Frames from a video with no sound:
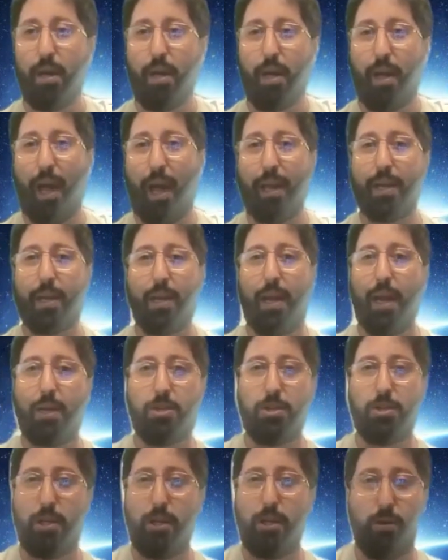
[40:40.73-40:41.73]
had a
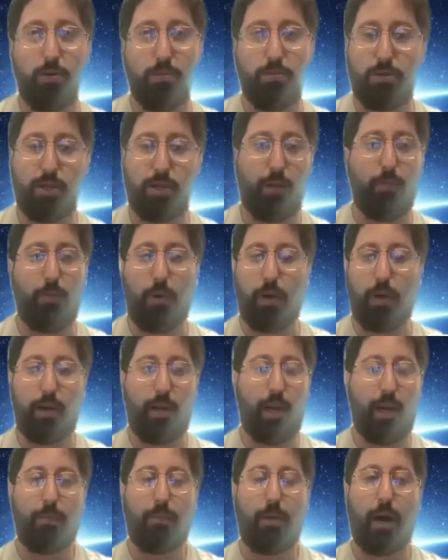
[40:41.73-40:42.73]
connection or someone
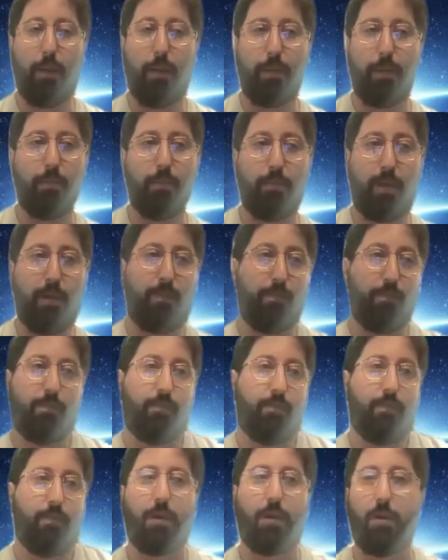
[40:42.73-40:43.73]
hit him up and he
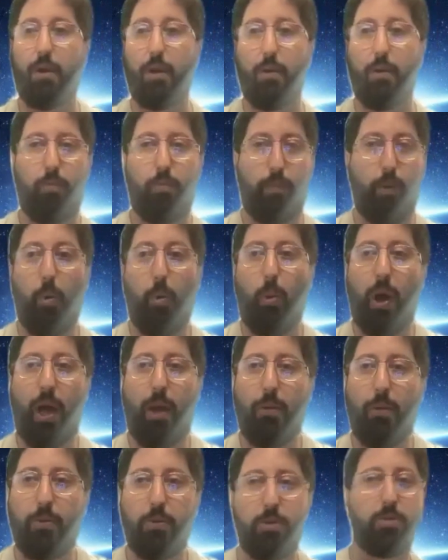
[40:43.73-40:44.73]
figured it away
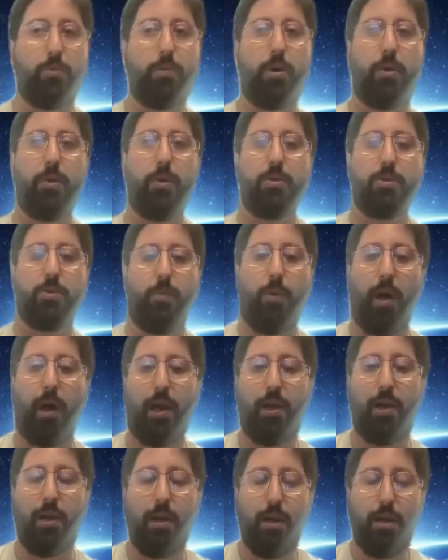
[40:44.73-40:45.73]
when there's a will, there's a
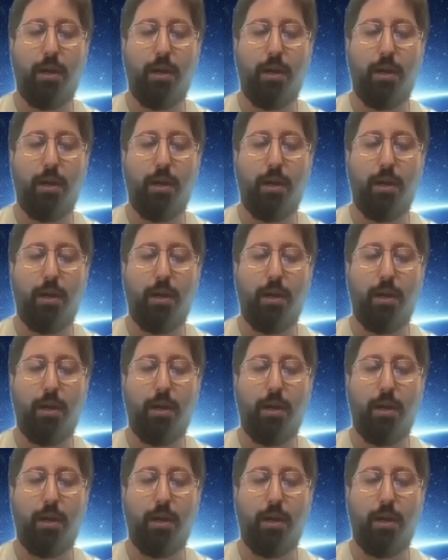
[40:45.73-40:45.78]
way.